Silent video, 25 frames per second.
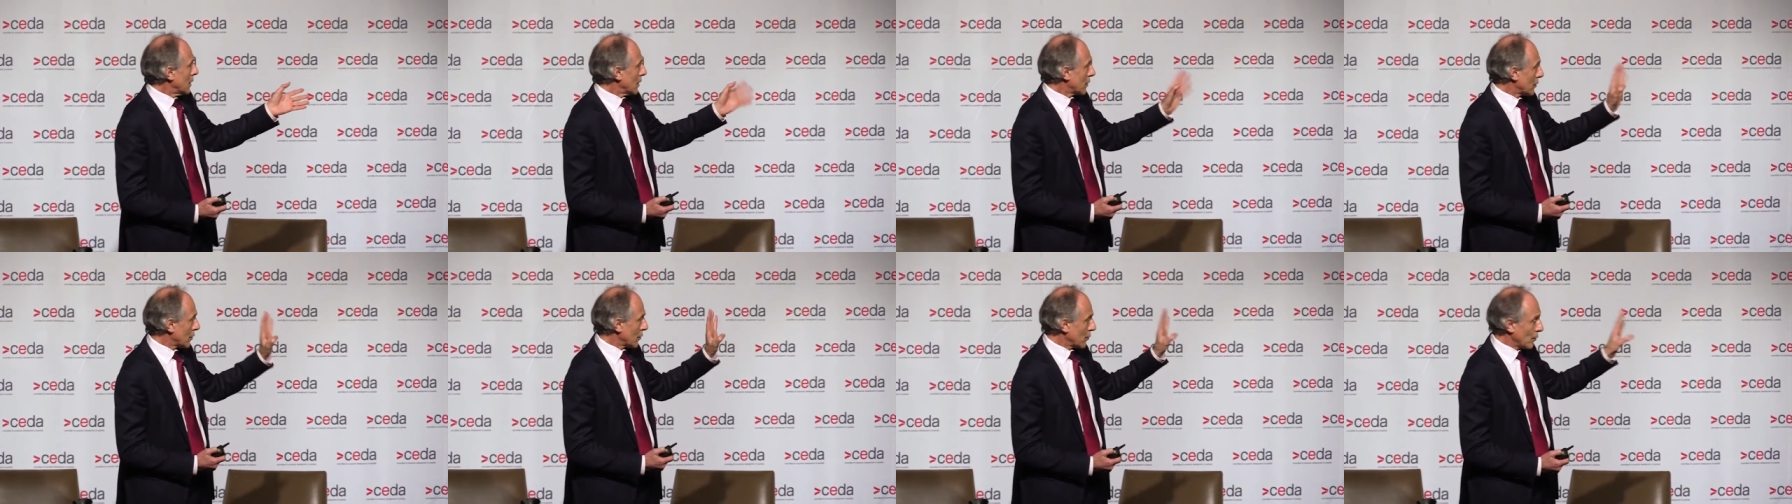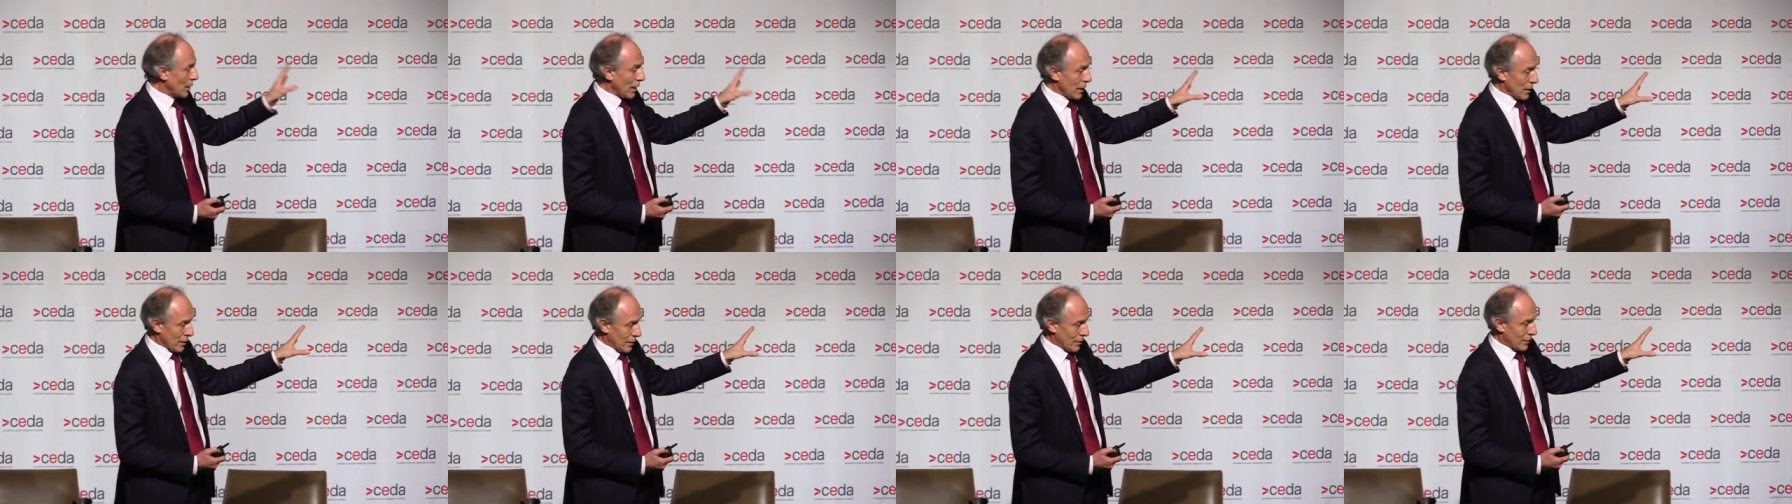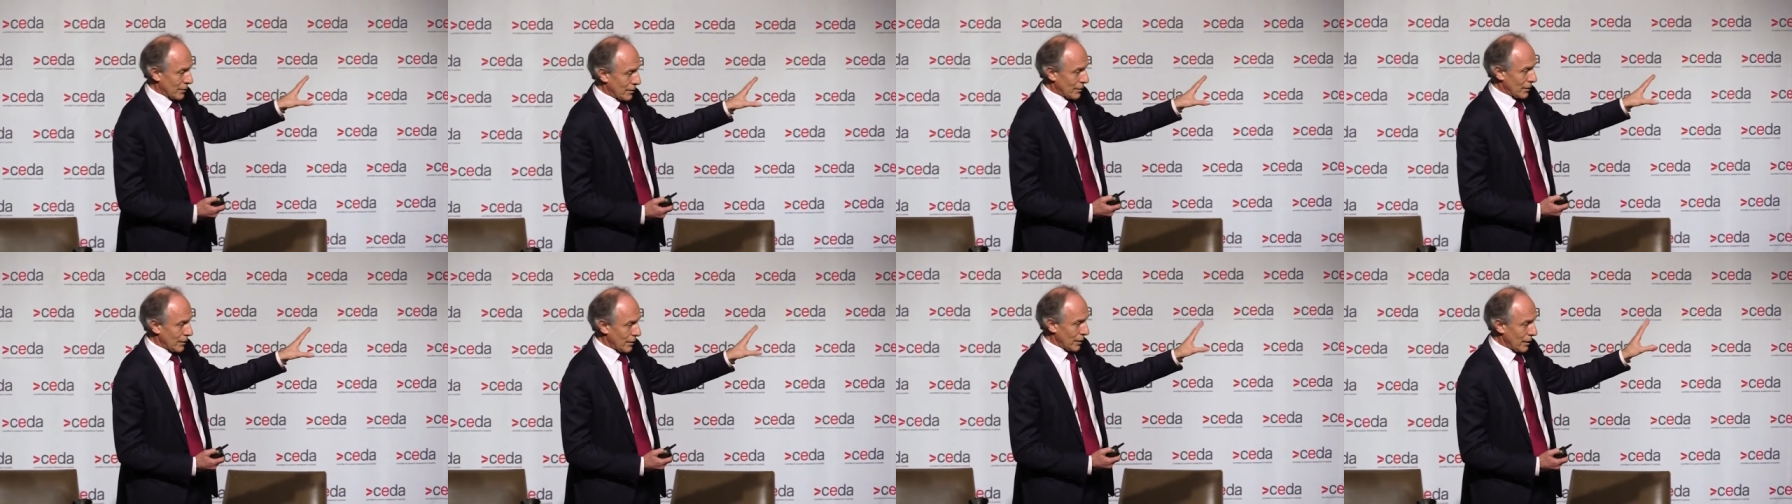It's a
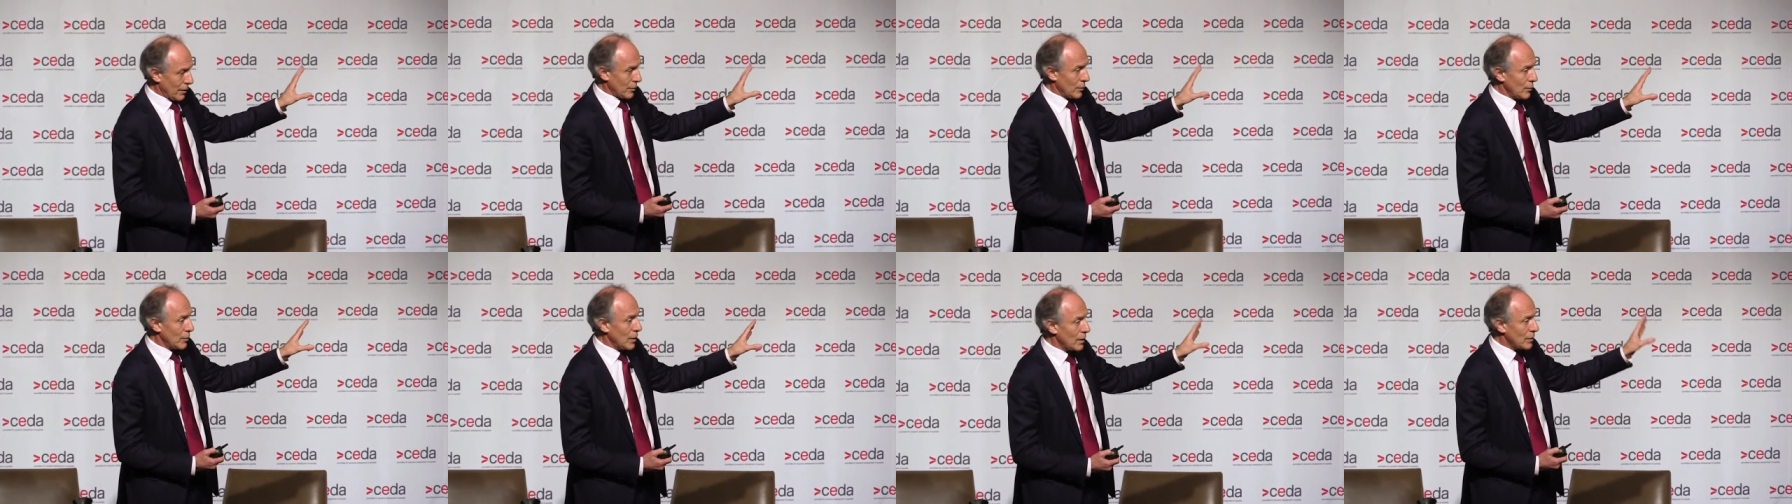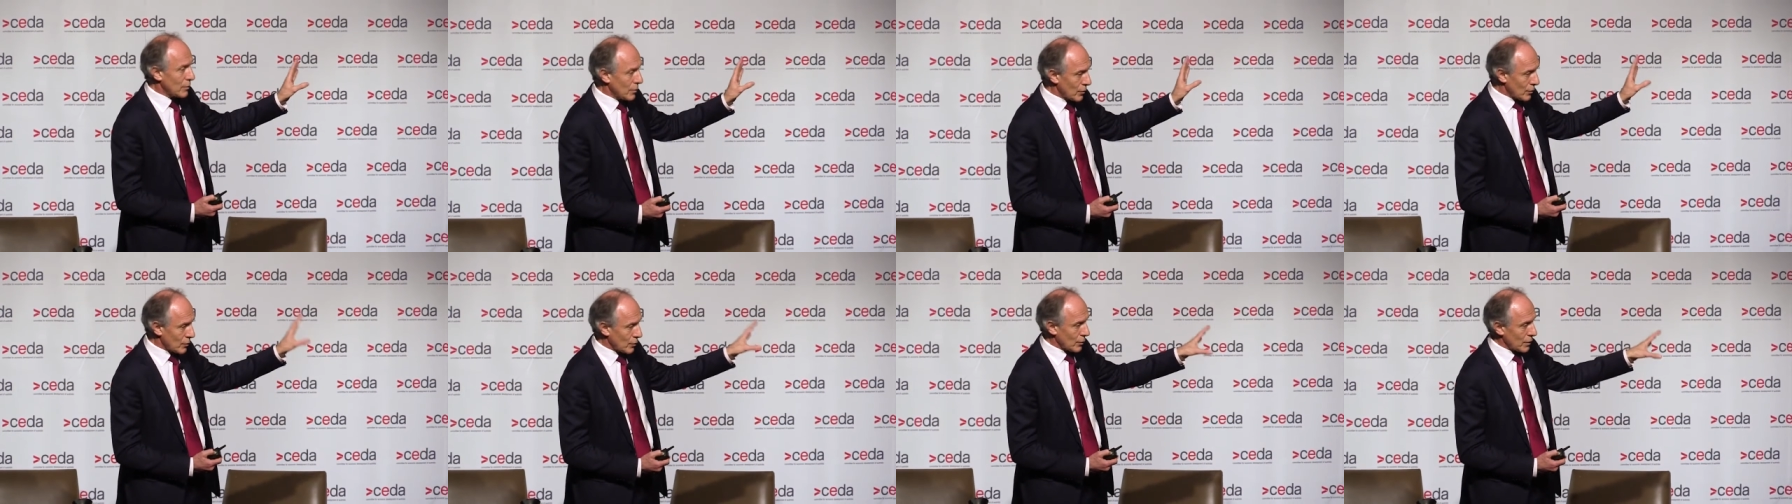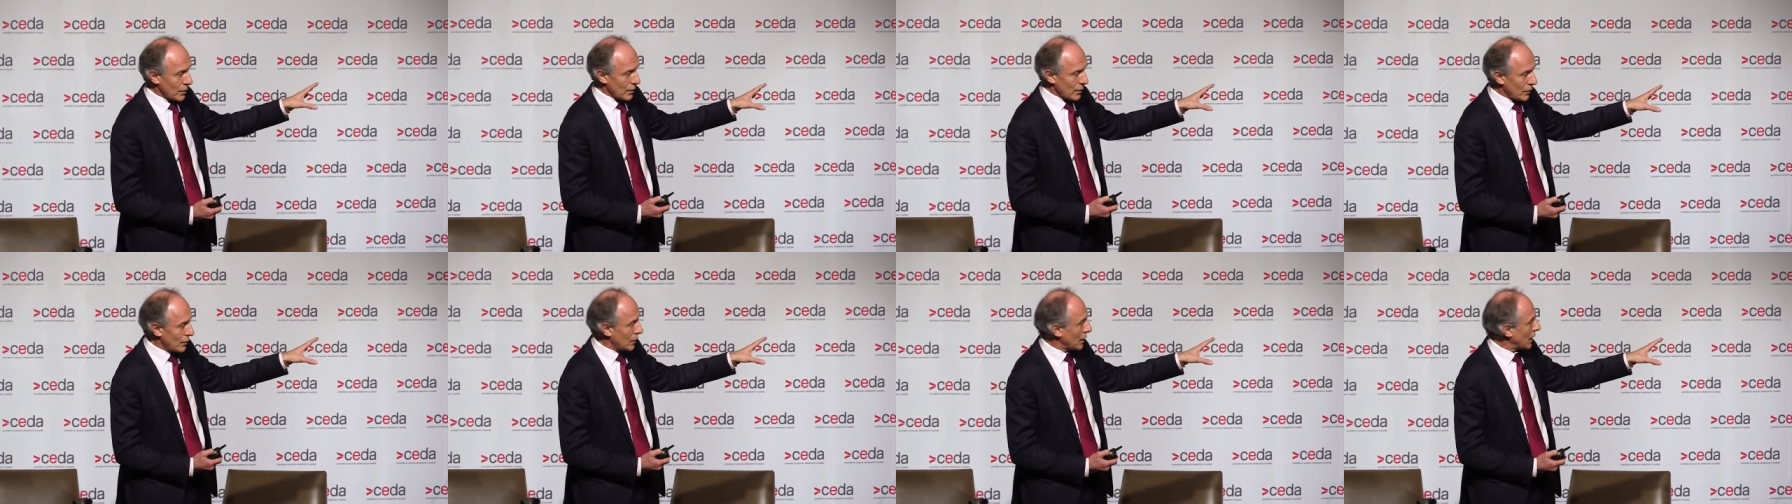race, and the race has
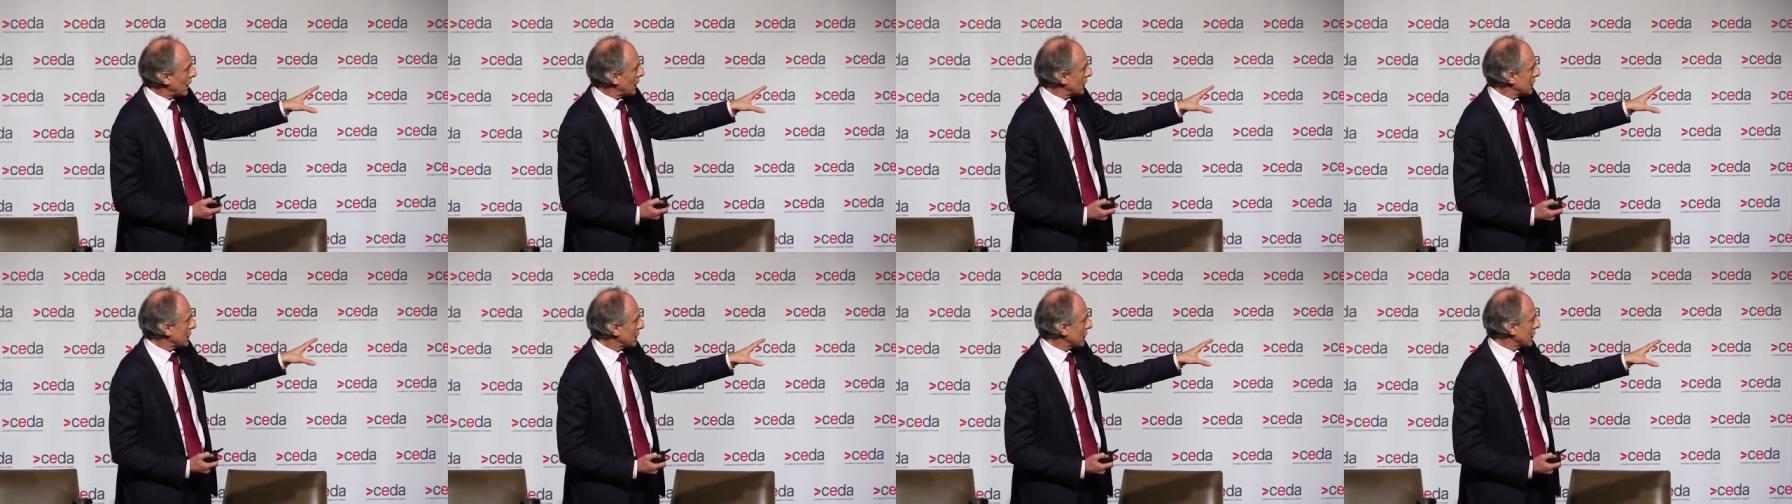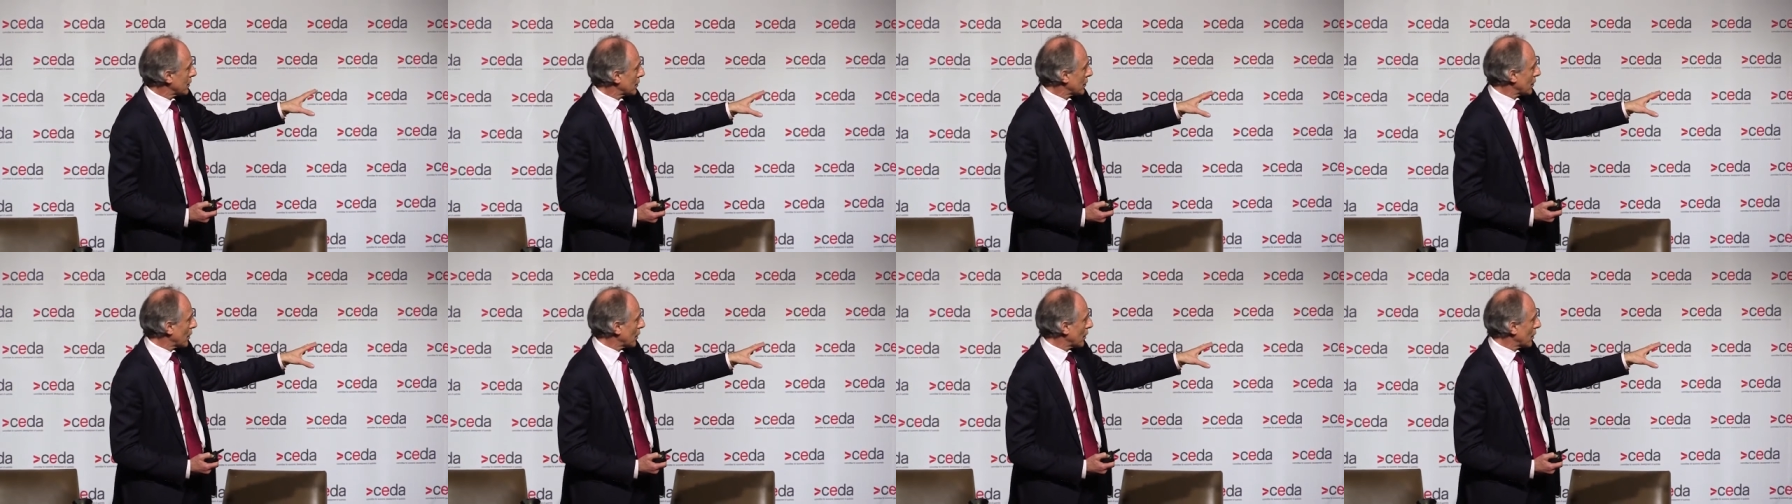already started.